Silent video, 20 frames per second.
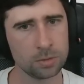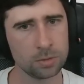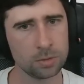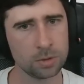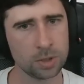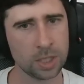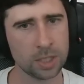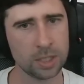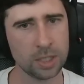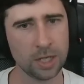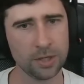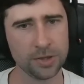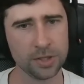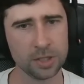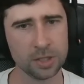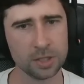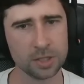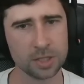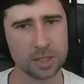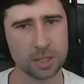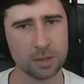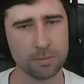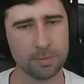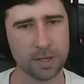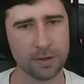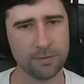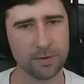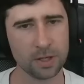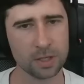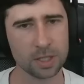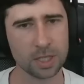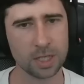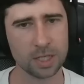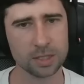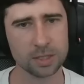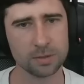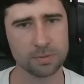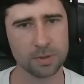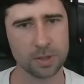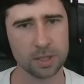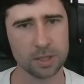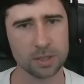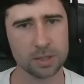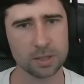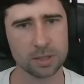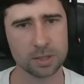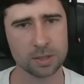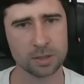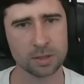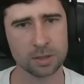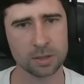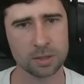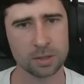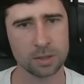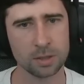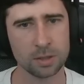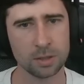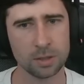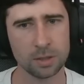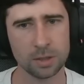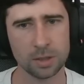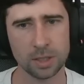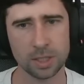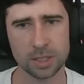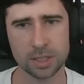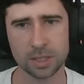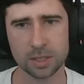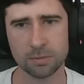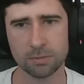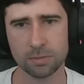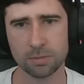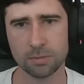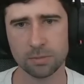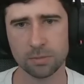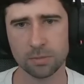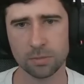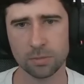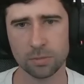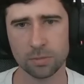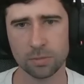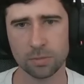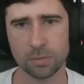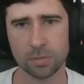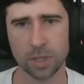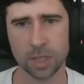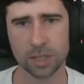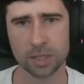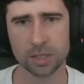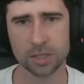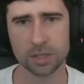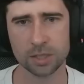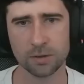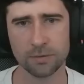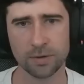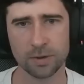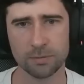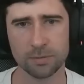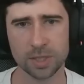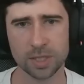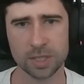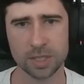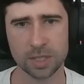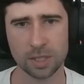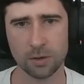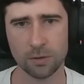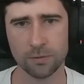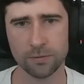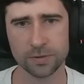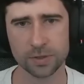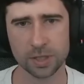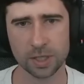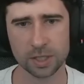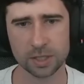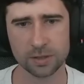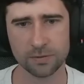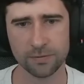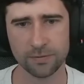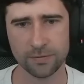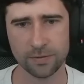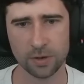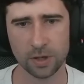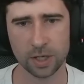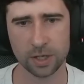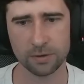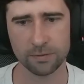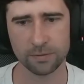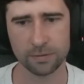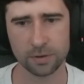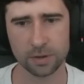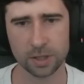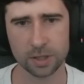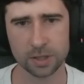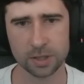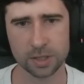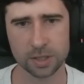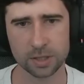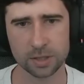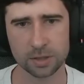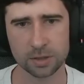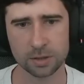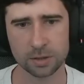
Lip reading: Okay, nothing that's going to buff our cards, please. Lizard minuses off himself, so that's fine for us.